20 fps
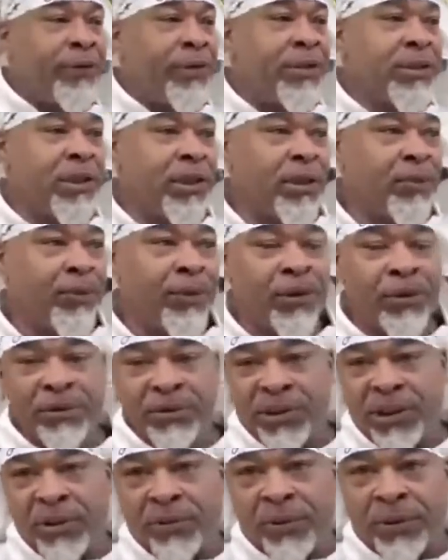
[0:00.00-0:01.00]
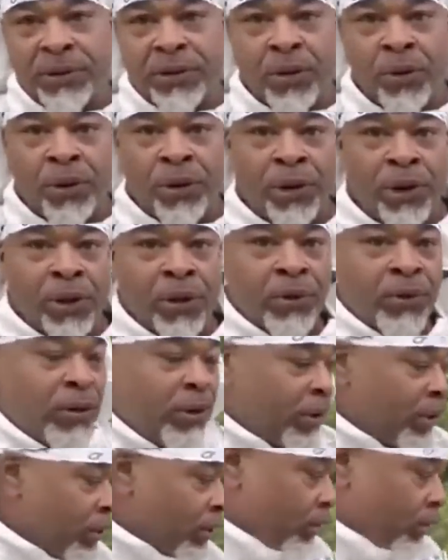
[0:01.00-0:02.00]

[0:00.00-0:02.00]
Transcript: Then we can get right into see what's going on.